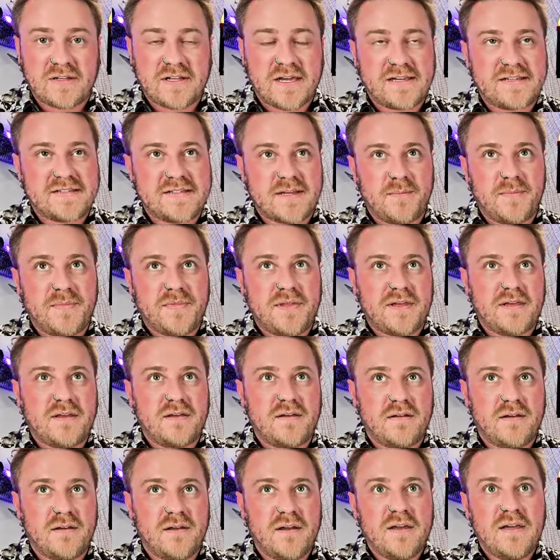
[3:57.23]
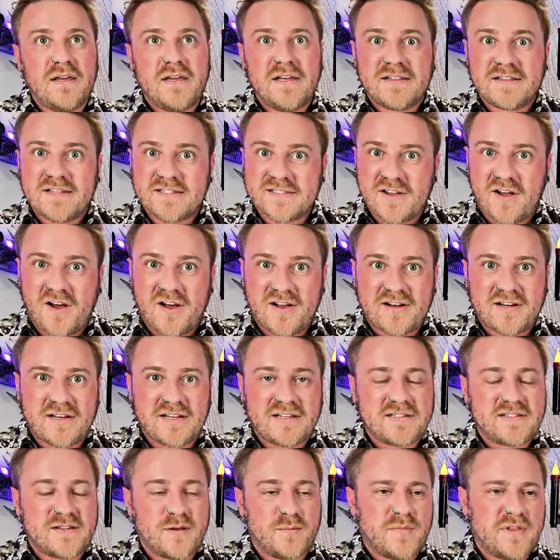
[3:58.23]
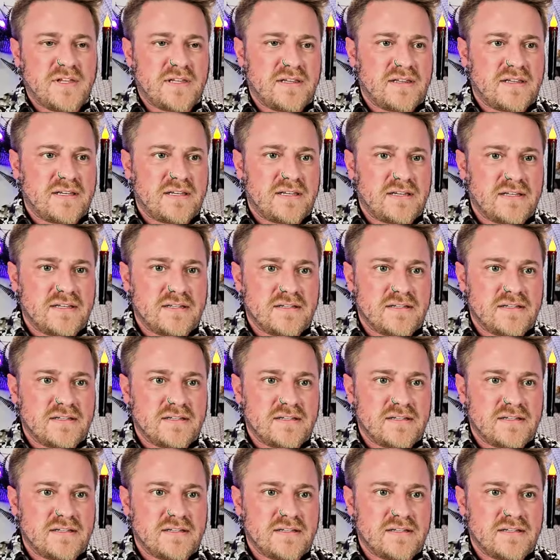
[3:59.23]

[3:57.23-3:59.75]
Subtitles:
like something, this oddity, something that